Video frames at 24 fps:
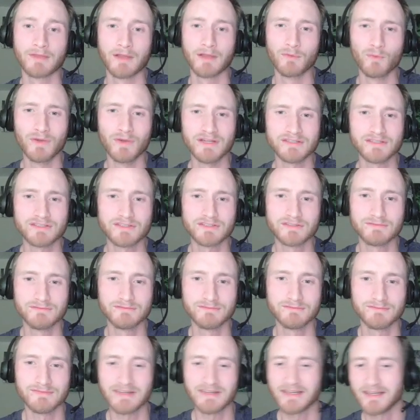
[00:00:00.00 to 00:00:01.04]
Which,
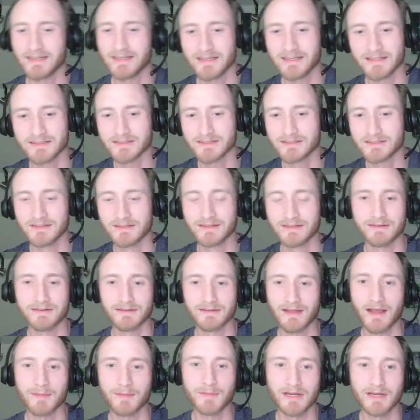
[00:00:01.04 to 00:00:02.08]
it's,
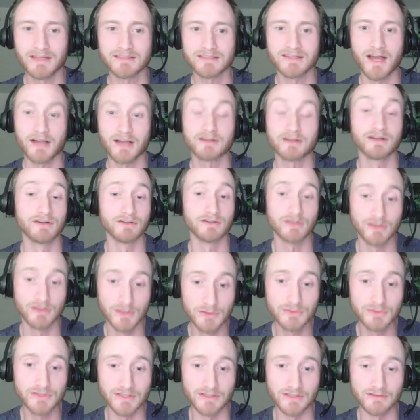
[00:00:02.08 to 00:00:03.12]
I mean, it's not
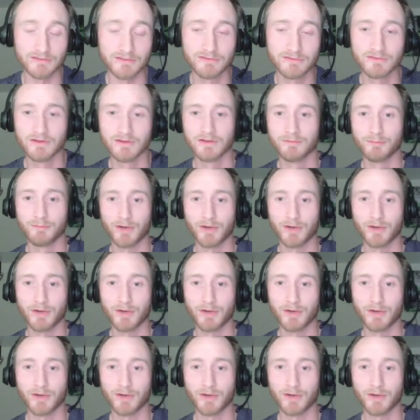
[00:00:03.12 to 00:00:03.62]
conclusive,